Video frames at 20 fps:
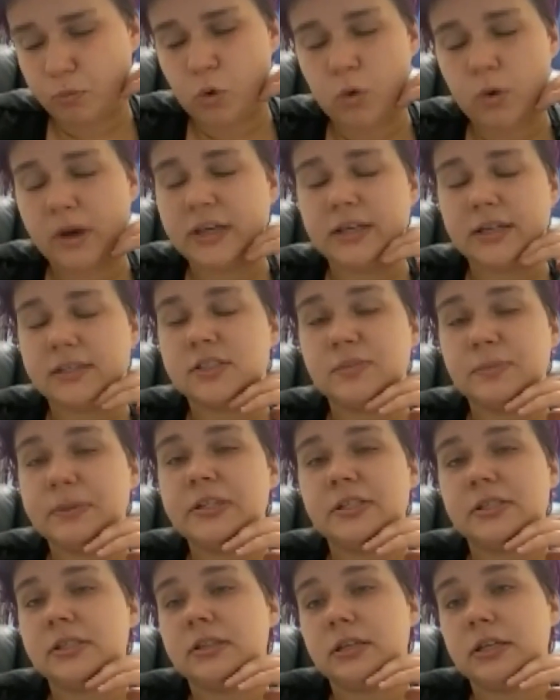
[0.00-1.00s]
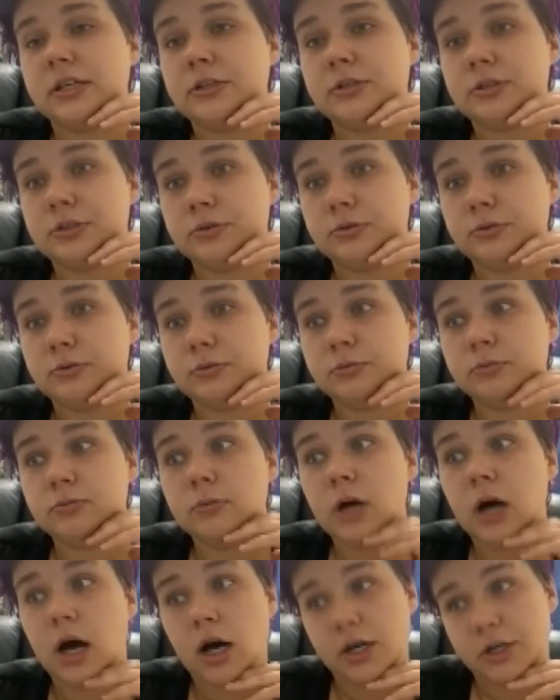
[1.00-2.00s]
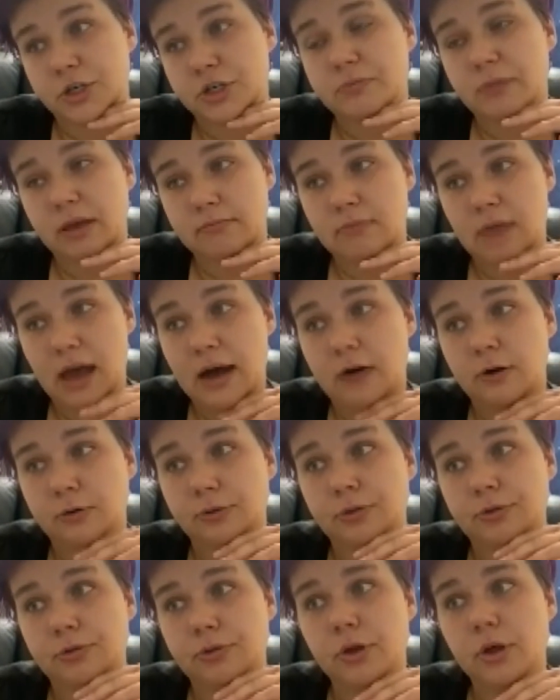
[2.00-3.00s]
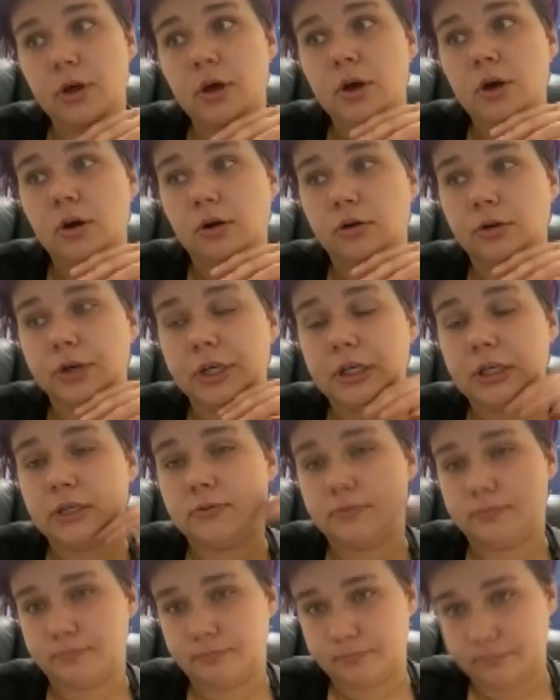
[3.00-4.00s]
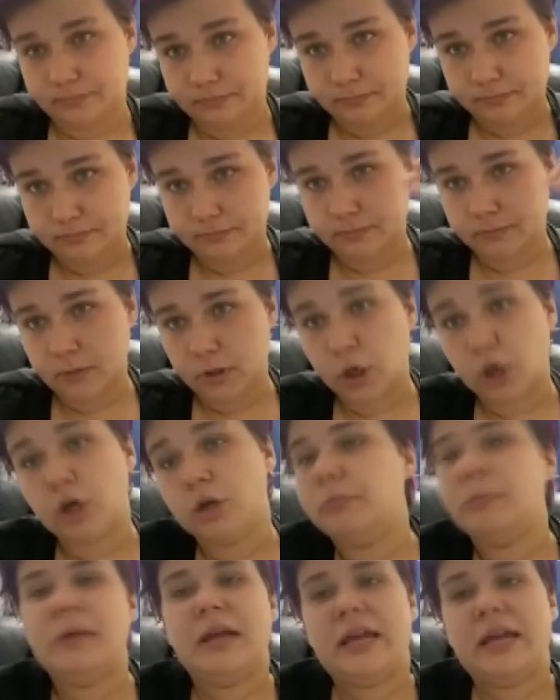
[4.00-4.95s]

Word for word: quite explicitly to hush my mouth or he'd hurt